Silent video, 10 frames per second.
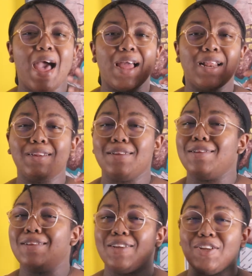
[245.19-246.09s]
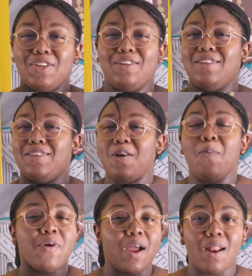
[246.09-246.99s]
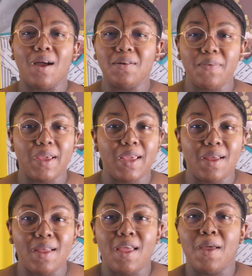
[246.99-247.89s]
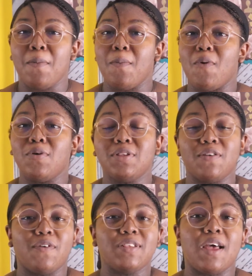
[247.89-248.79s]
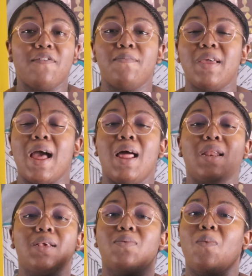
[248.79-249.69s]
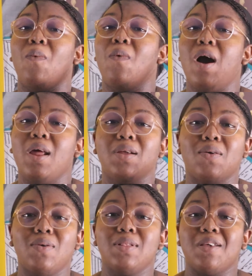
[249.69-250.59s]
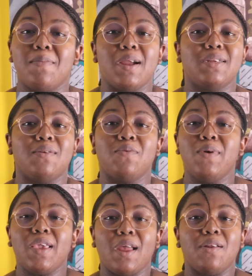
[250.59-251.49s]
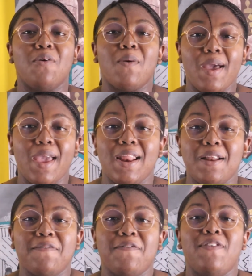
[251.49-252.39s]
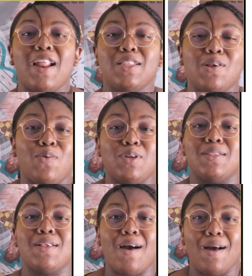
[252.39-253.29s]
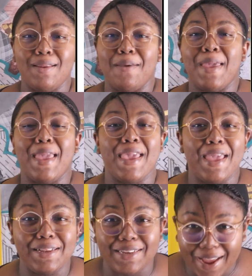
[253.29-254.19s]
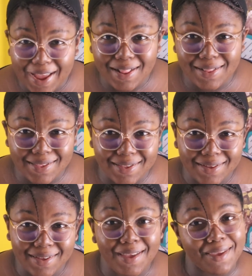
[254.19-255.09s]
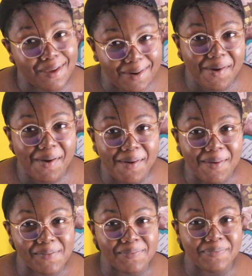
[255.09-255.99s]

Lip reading: And somewhere along the way, most of us have met at least one good Samaritan who we can go ahead and flat out just call them angels, you know.